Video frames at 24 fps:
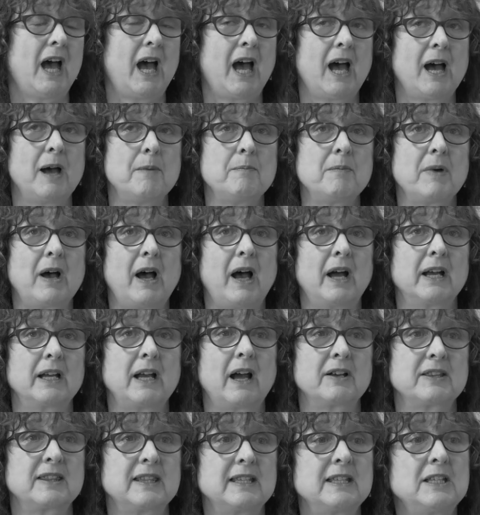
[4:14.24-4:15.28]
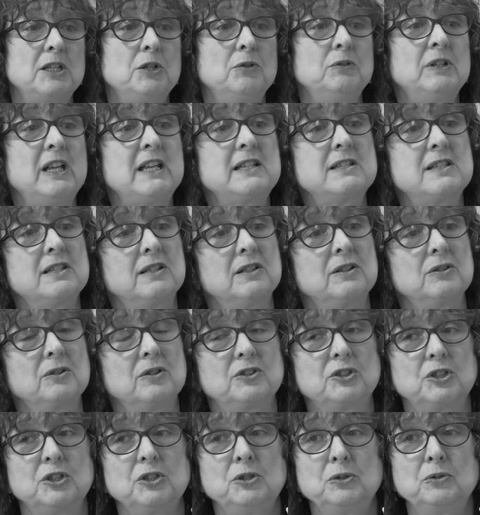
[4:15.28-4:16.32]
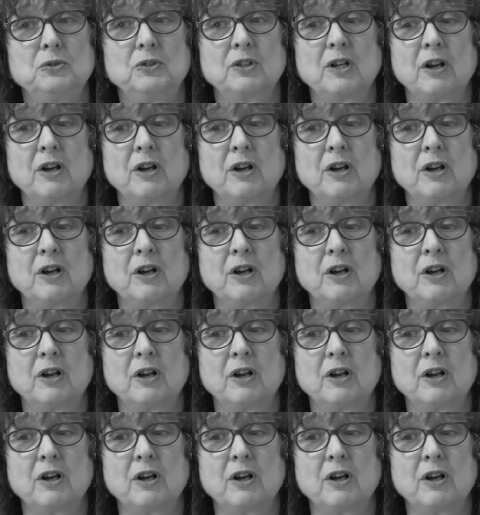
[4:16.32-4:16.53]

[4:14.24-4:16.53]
I think you need to